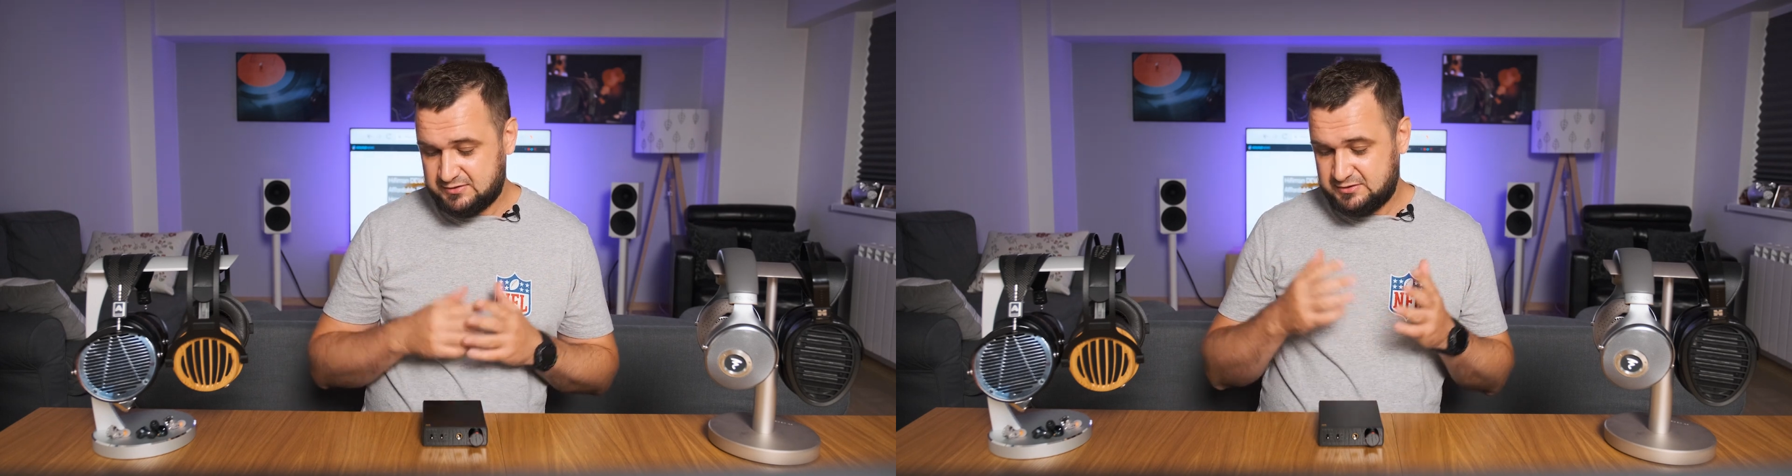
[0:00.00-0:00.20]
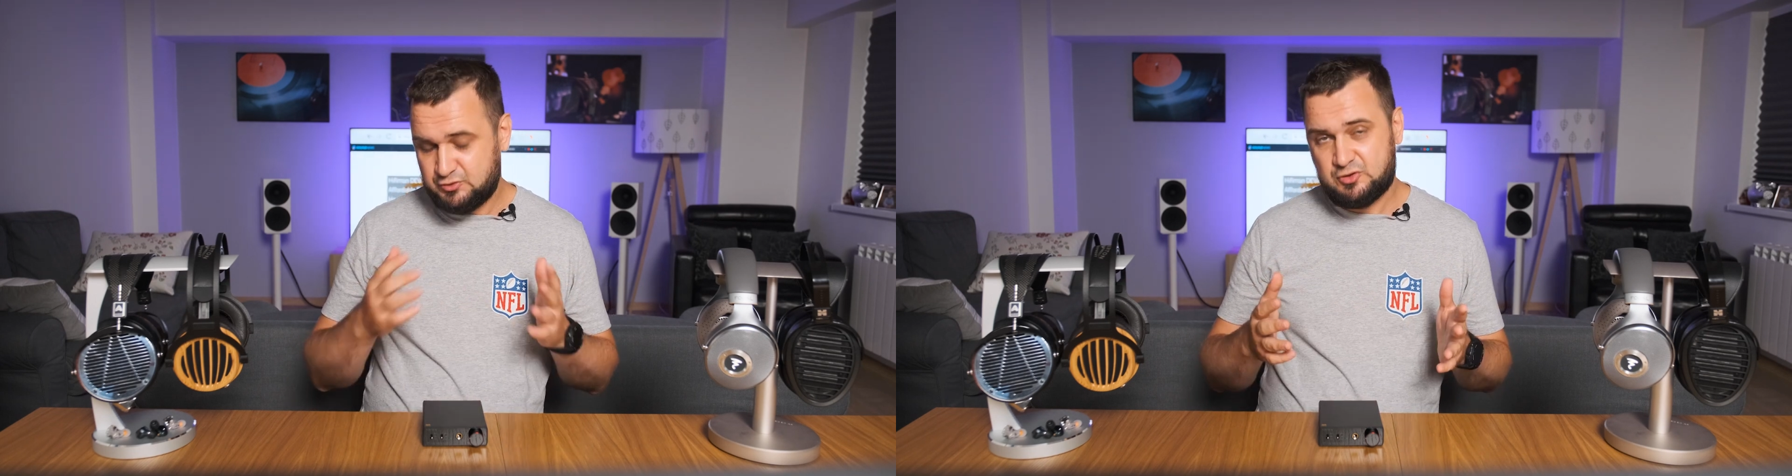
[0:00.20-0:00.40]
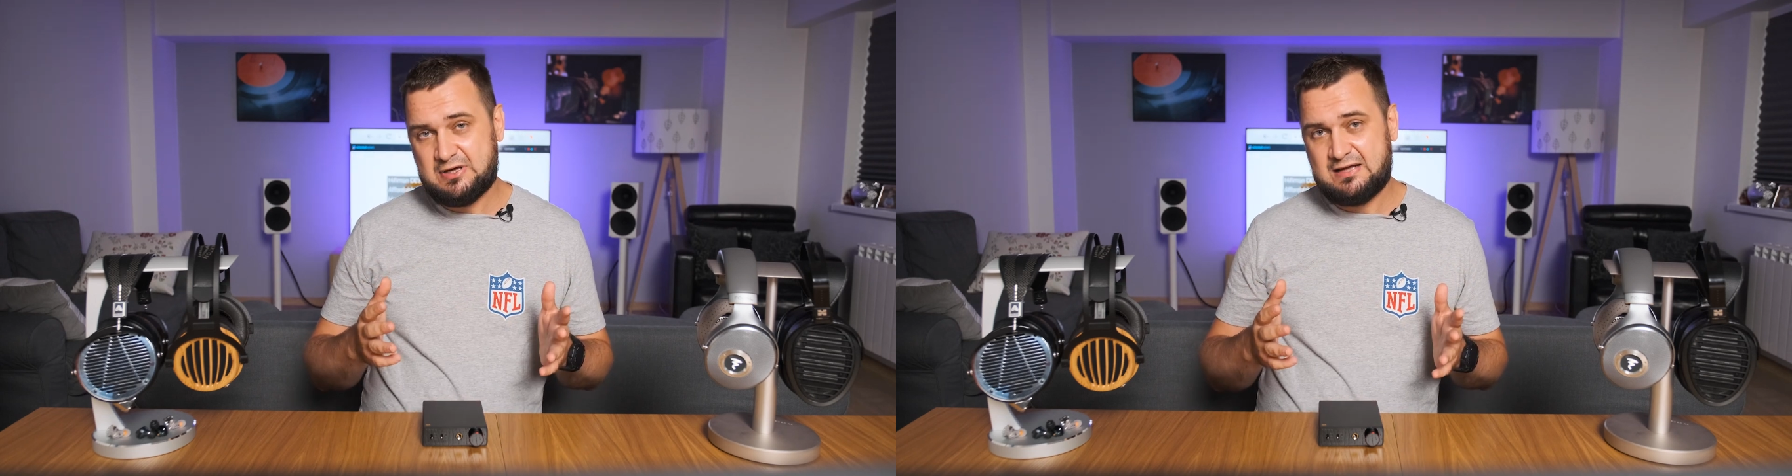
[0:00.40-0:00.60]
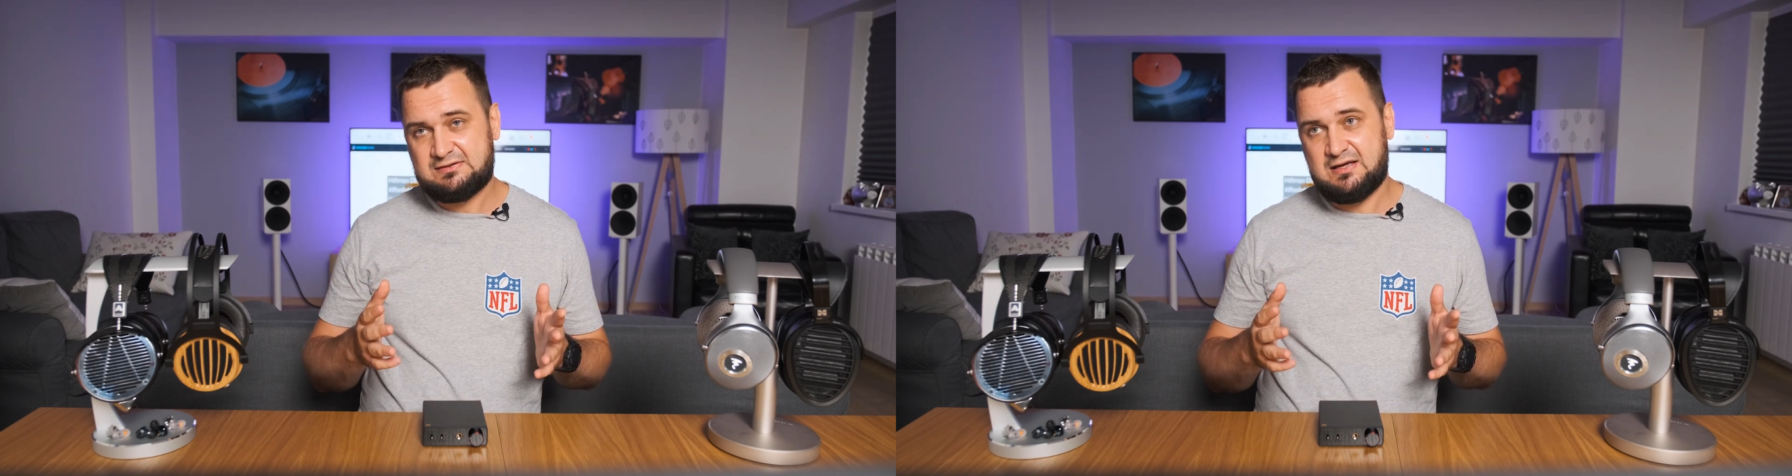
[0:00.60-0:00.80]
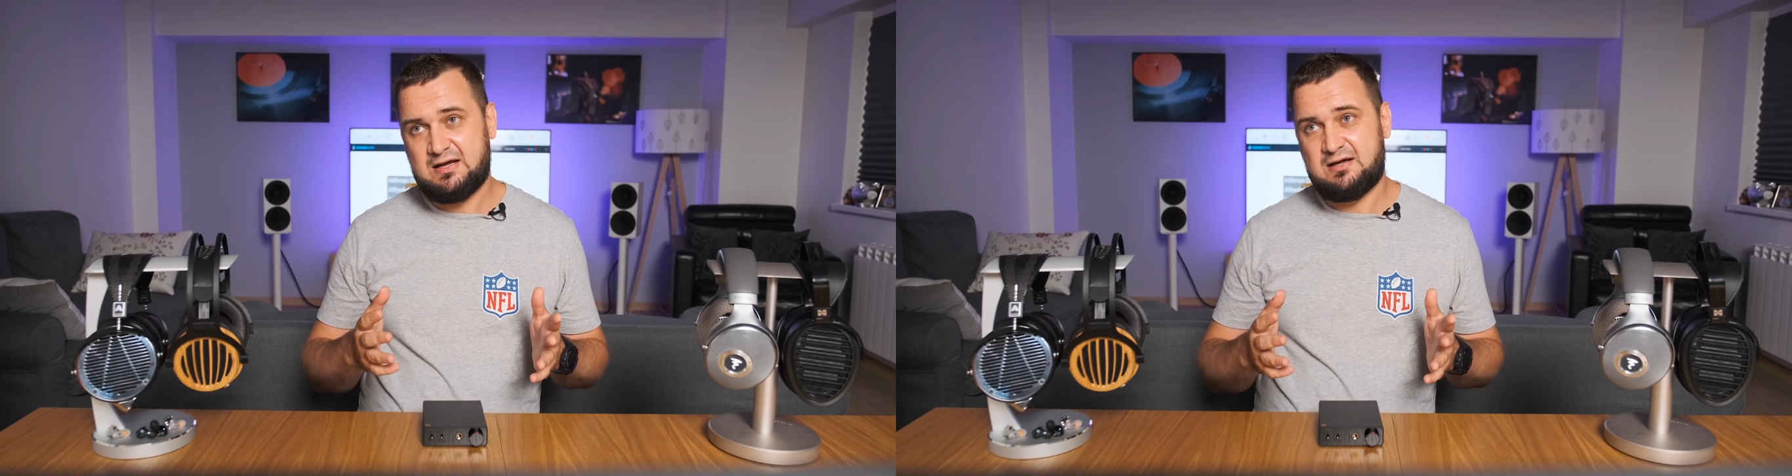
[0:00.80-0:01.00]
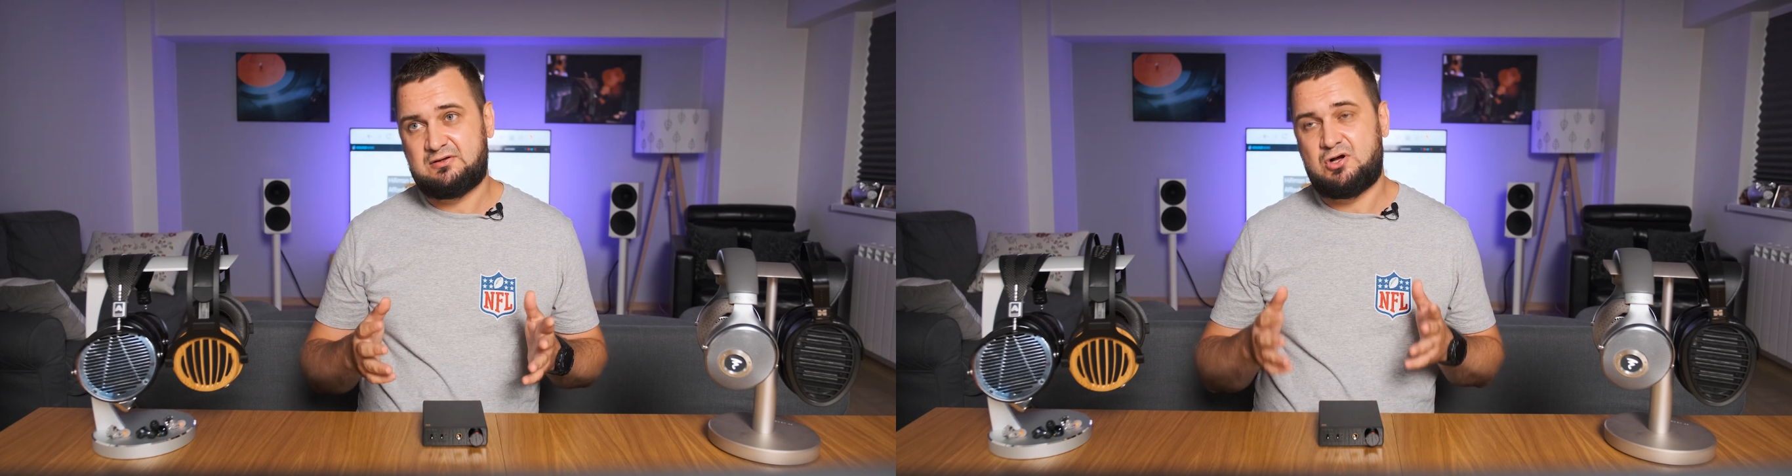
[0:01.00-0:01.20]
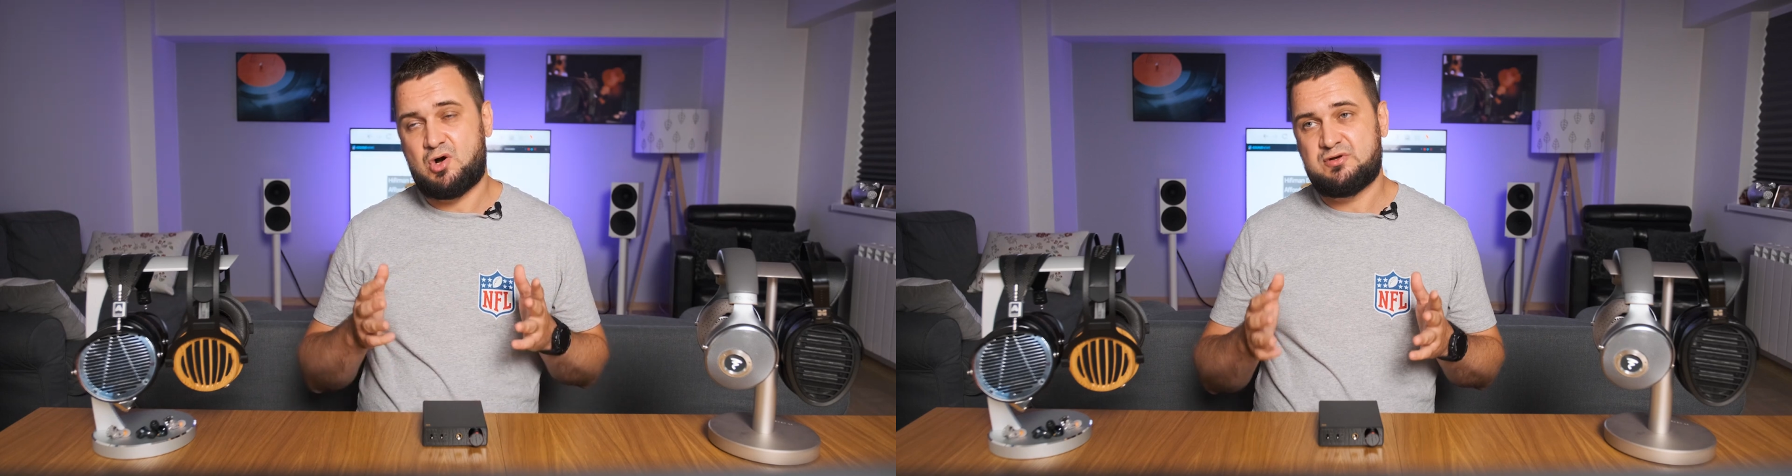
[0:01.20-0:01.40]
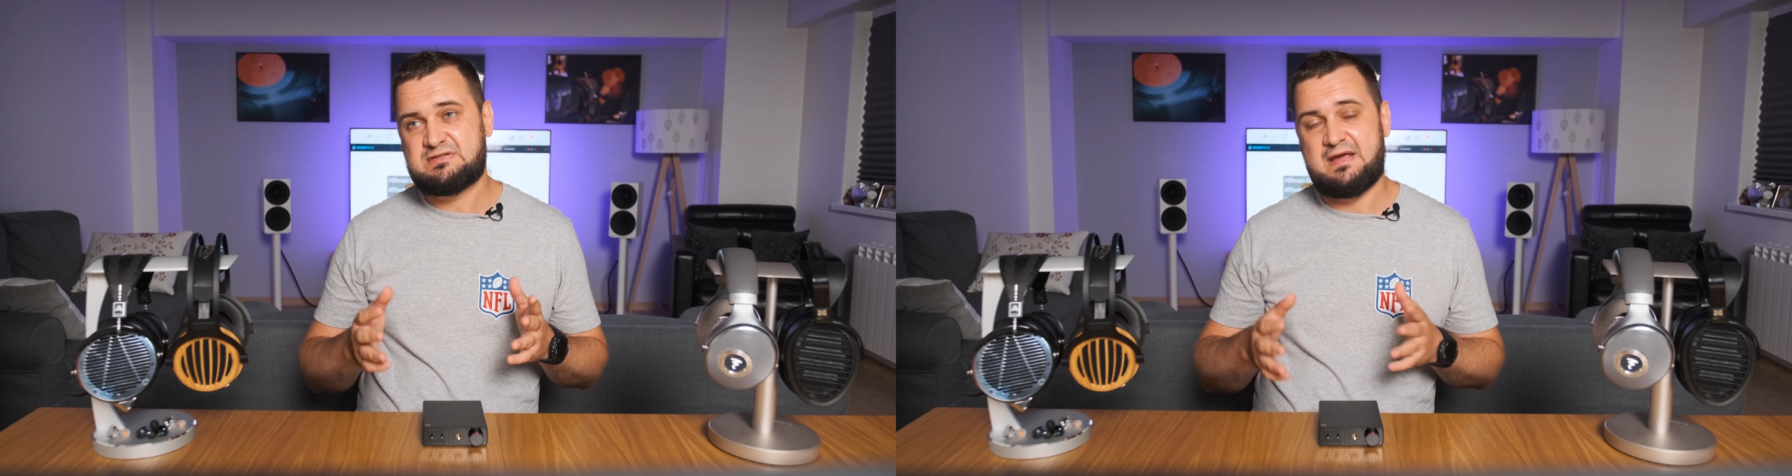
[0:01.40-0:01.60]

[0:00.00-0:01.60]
You know that cause